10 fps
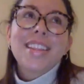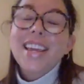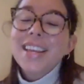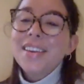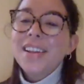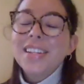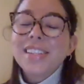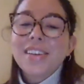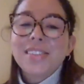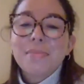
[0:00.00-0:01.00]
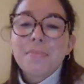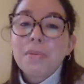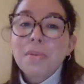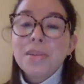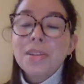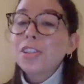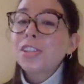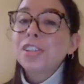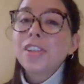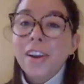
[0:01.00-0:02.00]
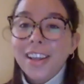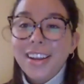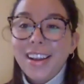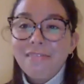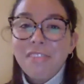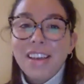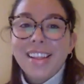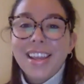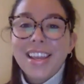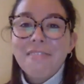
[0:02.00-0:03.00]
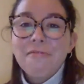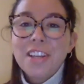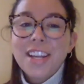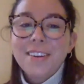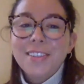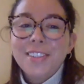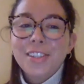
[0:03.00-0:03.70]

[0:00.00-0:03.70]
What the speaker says: Thank you. And it's also probably just started. I feel like every year,